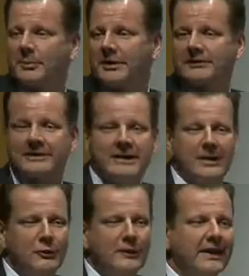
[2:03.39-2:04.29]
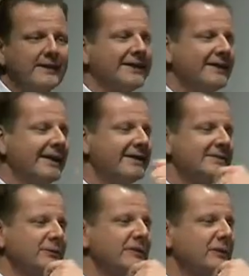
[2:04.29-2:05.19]
And looking at the
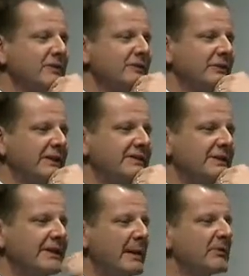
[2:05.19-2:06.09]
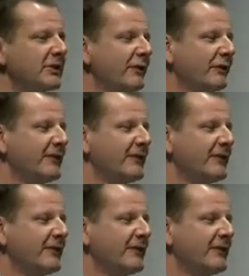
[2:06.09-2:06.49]
latest research figures, the numbers of